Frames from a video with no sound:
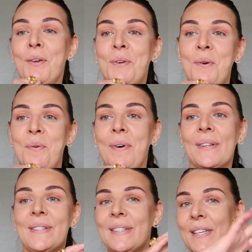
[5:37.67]
you
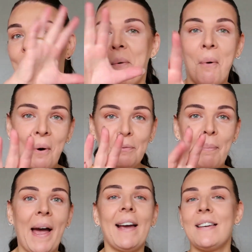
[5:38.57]
will see all
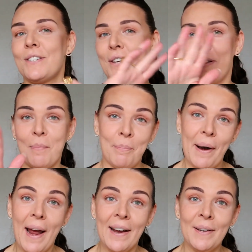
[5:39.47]
packaging and
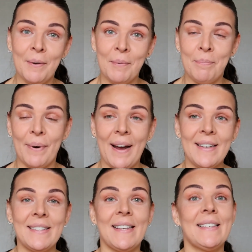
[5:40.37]

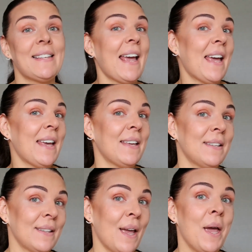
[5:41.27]
prices.
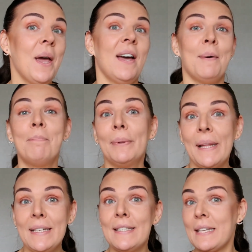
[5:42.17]
And
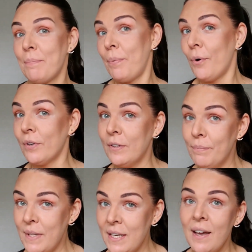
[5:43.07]
please support
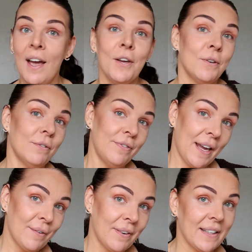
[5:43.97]
me, your
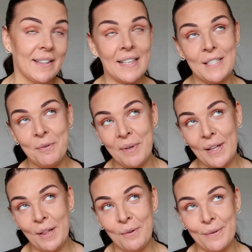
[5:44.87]
favorite
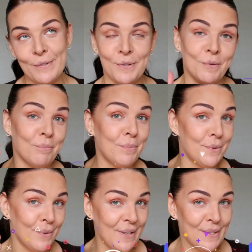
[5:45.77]
Katerina Nordstrom
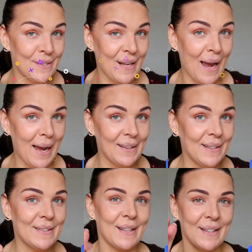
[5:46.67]
beauty
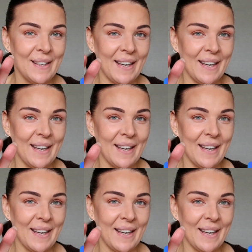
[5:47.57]
stylist.